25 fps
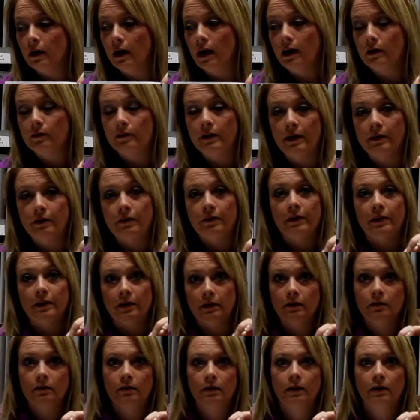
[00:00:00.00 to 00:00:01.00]
rather than
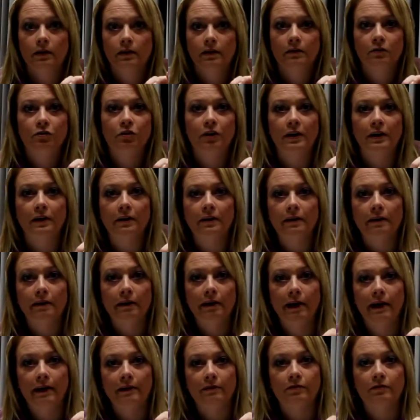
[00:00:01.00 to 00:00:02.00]
trying to
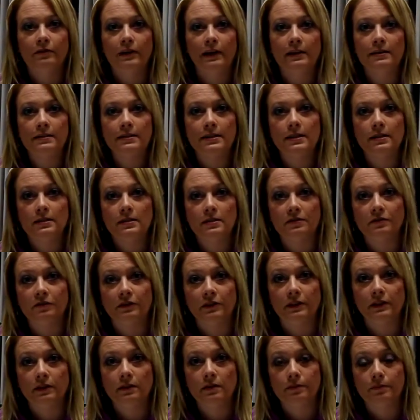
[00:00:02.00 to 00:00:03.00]
have 19
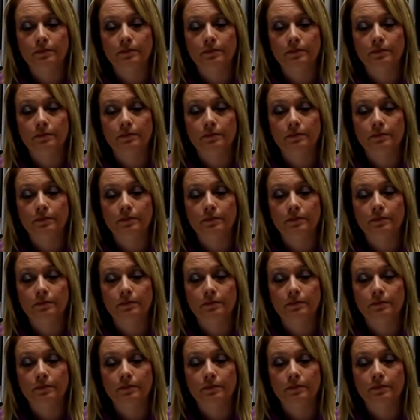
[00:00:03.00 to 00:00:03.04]
different